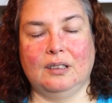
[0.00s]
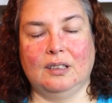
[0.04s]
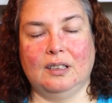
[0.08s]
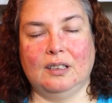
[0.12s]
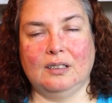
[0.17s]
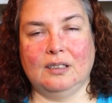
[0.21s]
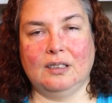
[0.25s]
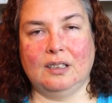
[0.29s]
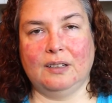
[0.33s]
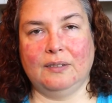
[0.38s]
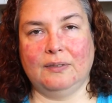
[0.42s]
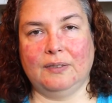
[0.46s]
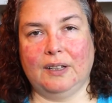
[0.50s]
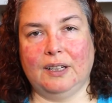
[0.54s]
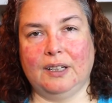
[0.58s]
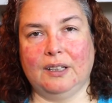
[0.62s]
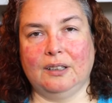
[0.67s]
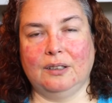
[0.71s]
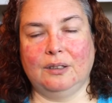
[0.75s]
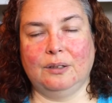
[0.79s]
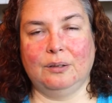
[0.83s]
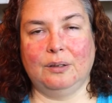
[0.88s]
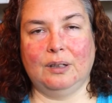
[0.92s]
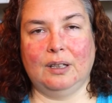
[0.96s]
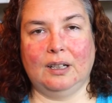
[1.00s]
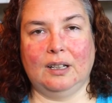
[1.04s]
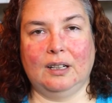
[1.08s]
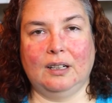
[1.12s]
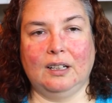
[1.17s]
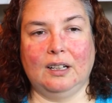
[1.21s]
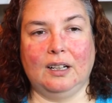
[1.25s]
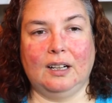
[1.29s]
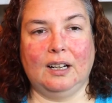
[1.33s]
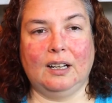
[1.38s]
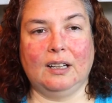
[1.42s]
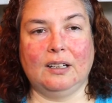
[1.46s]
Let's see if I can do that.
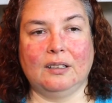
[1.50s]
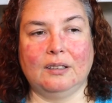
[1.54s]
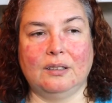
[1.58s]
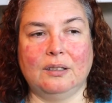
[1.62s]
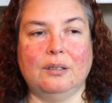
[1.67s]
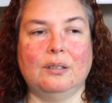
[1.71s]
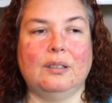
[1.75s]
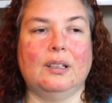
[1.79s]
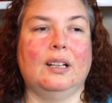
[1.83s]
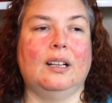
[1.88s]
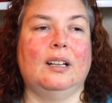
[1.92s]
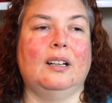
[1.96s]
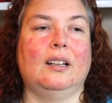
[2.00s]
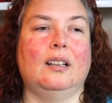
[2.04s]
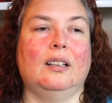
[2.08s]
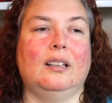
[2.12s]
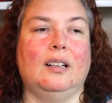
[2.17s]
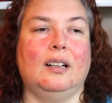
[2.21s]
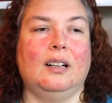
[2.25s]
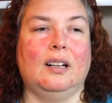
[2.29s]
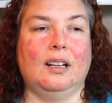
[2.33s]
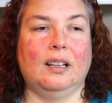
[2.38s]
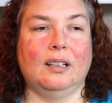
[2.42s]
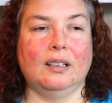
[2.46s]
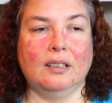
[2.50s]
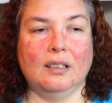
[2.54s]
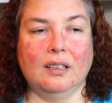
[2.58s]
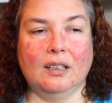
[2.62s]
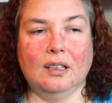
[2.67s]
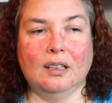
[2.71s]
And I could do that. And then I,